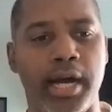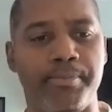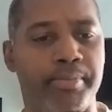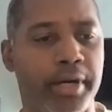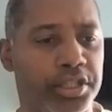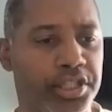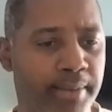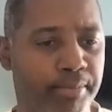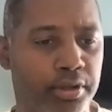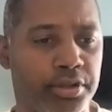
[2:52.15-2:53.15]
hyperbaric
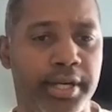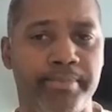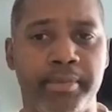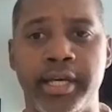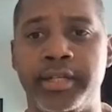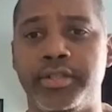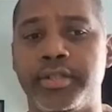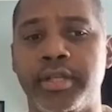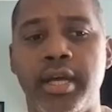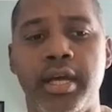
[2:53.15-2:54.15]
chamber treatments.